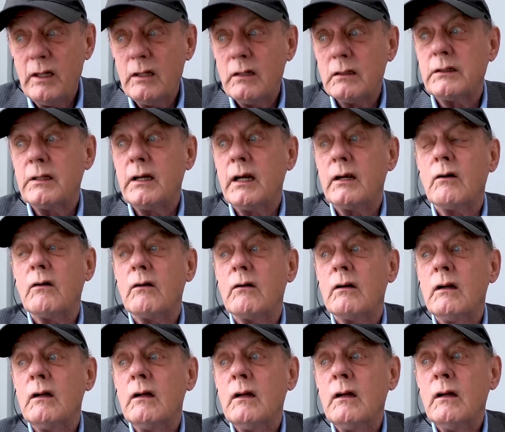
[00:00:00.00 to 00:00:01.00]
real
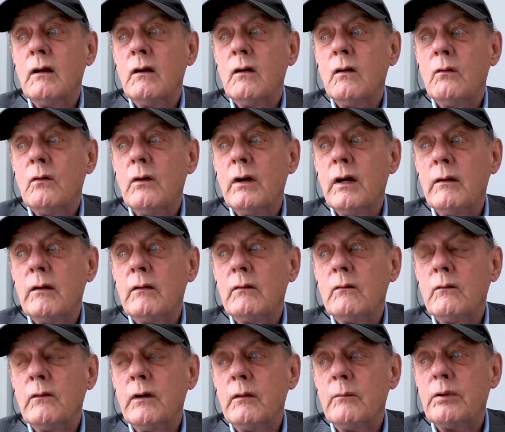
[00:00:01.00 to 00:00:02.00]
terror
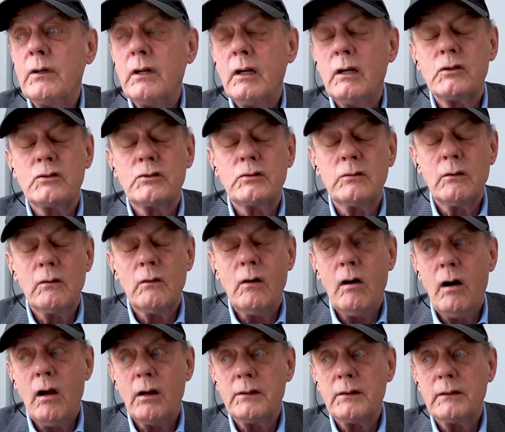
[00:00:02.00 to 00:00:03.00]
when Pierre
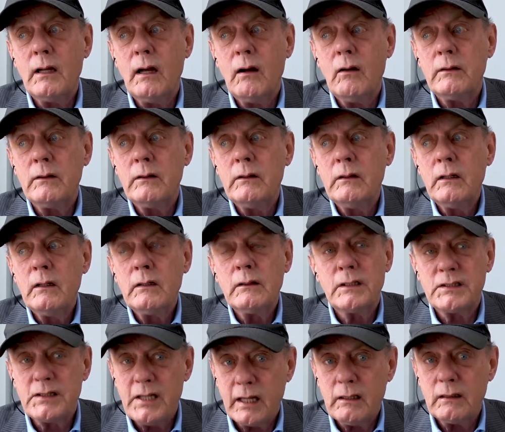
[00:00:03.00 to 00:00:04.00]
Trudeau hauled it down.
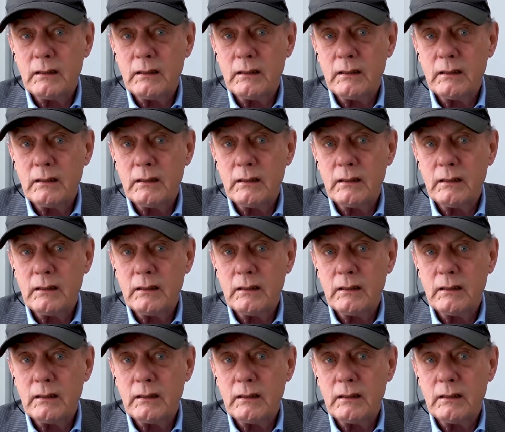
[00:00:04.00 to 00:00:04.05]
The